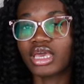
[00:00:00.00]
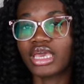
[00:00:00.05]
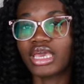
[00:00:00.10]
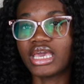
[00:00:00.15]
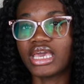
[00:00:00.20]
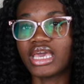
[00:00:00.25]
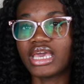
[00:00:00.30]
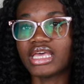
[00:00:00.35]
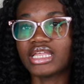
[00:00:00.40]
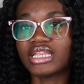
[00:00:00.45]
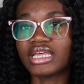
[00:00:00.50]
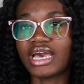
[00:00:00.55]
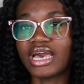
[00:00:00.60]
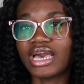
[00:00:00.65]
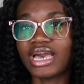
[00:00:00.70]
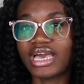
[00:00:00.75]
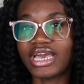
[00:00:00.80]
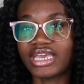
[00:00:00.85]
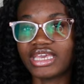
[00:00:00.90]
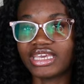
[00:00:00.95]
and
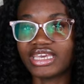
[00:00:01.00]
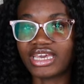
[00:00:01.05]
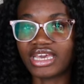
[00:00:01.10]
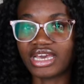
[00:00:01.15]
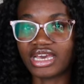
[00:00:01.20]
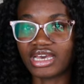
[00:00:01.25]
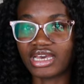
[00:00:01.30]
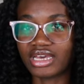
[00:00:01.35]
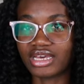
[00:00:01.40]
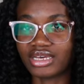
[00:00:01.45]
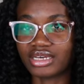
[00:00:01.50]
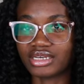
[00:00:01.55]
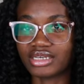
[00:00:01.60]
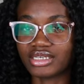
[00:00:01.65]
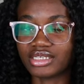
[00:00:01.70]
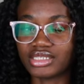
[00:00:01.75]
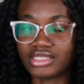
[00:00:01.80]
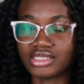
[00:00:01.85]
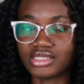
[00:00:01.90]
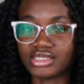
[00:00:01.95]
I
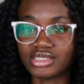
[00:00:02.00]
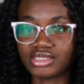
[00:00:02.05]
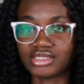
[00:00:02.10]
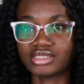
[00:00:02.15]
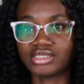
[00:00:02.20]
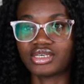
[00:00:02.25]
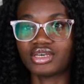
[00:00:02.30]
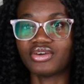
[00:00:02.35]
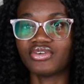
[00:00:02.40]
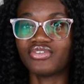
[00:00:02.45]
got